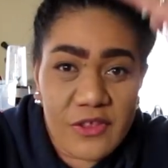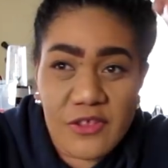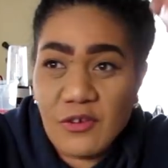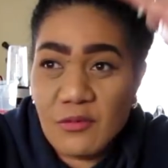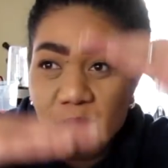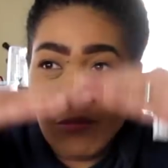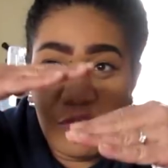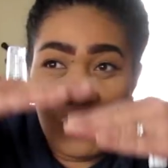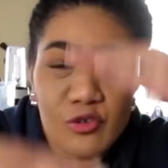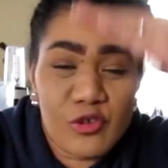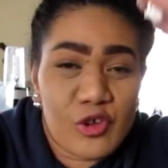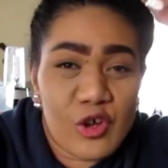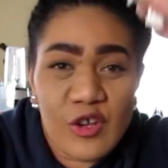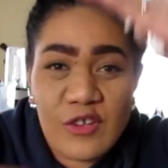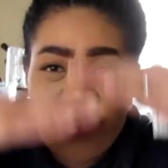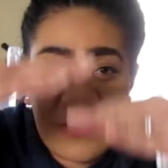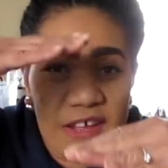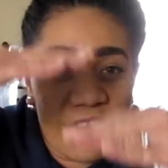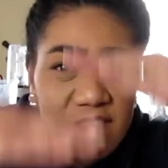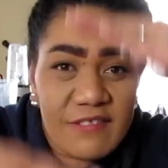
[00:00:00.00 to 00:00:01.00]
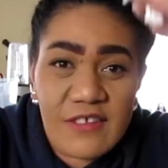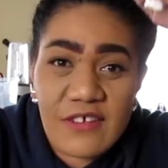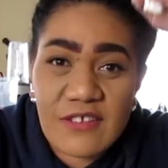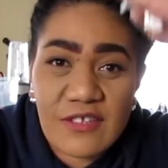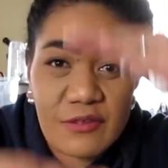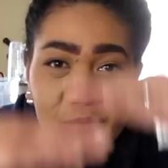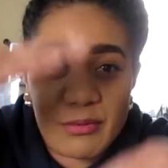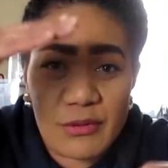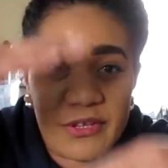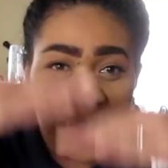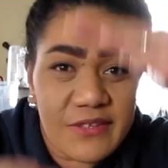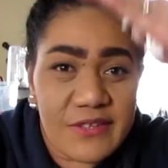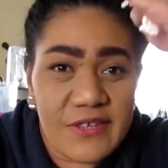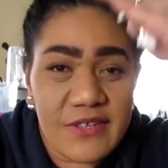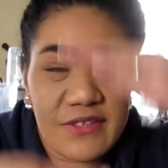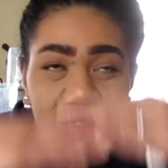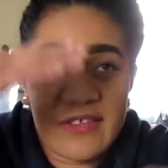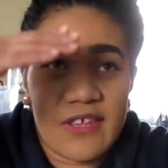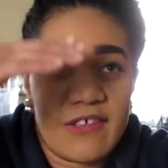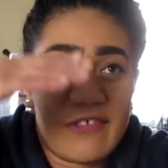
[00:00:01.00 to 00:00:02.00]
your mood goes like this, because
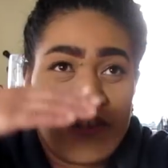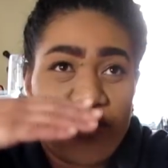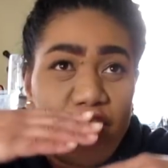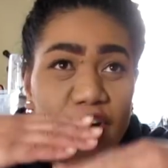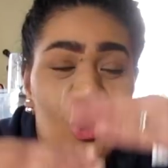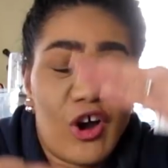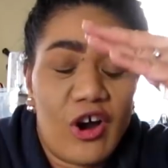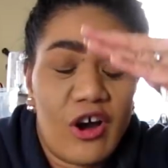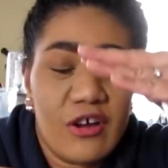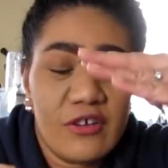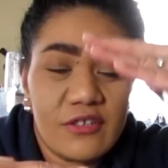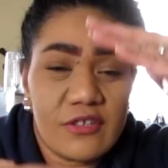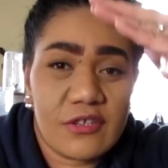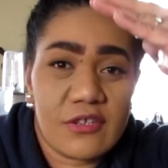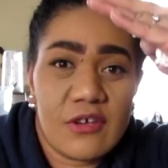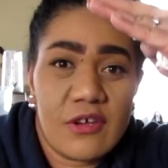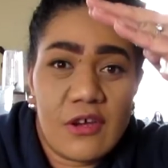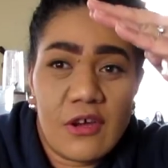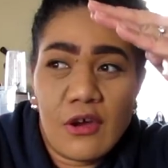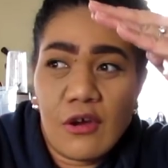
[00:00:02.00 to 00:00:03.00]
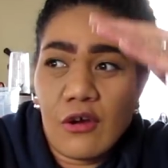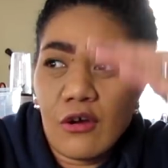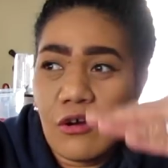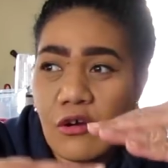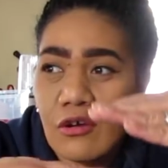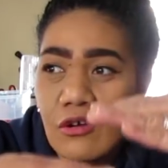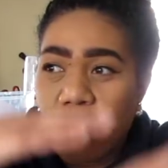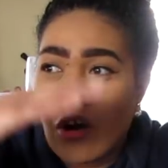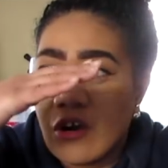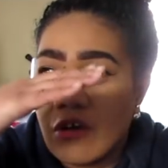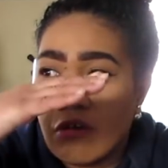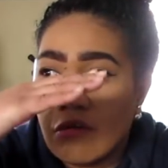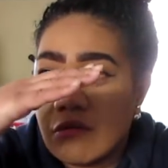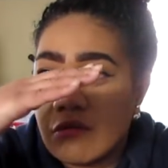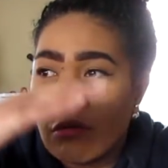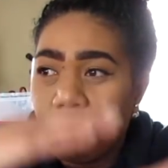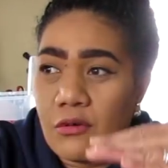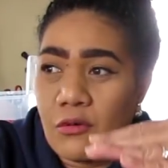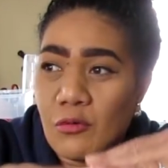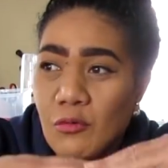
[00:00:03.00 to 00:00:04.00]
it's either hot,
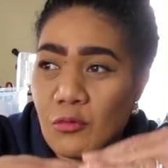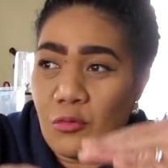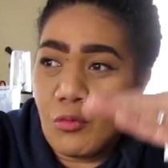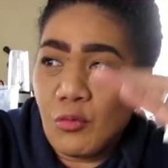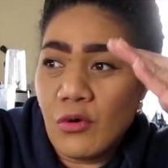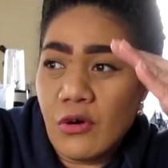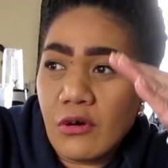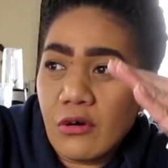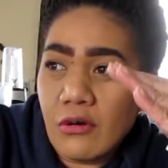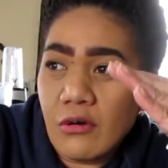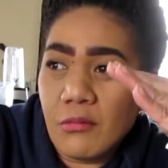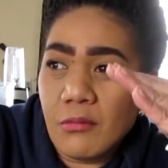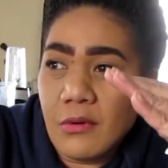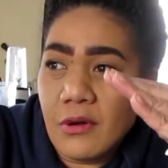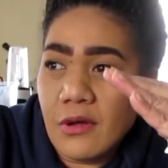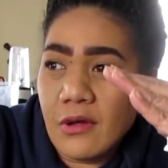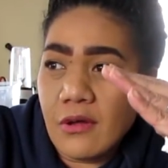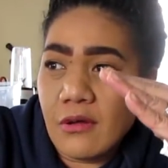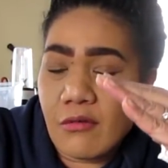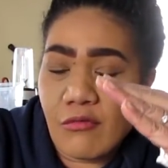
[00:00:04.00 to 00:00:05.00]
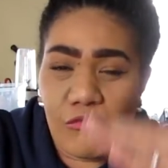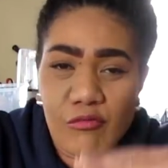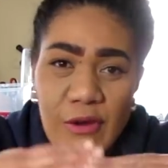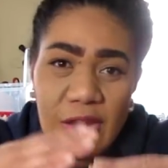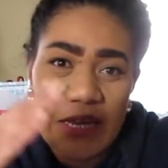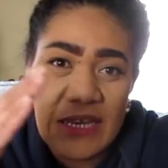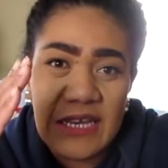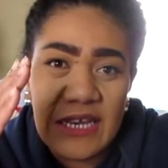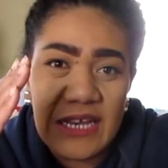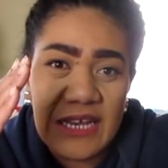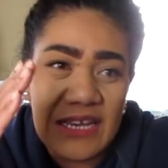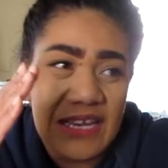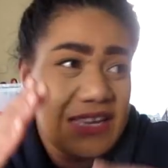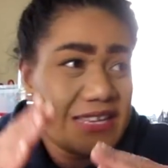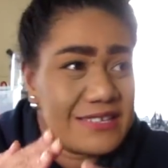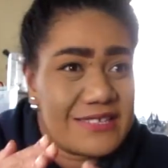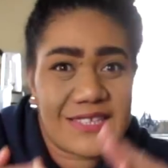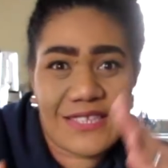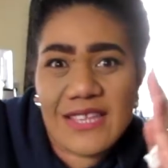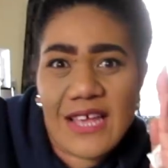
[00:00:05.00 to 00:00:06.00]
cold, warm, raining,
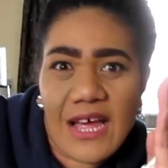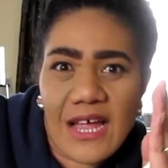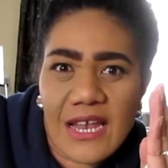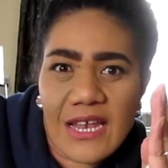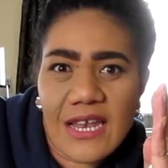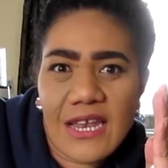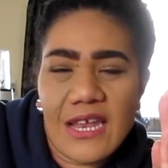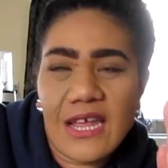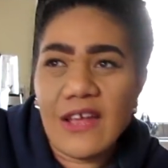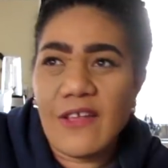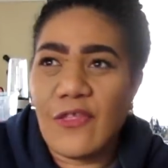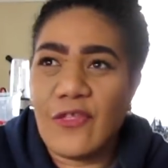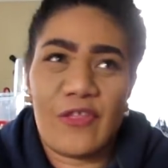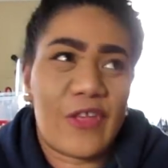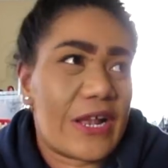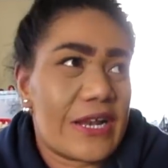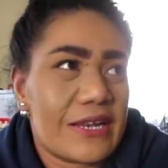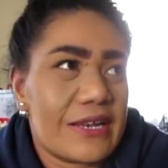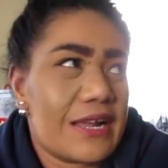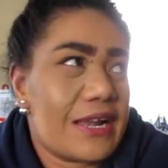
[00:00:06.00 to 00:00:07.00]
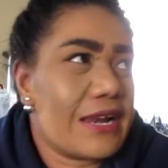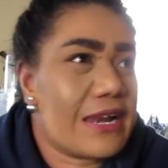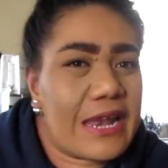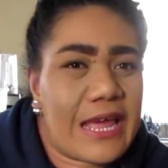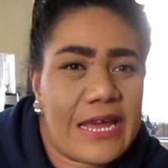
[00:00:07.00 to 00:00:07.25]
sun, thunder,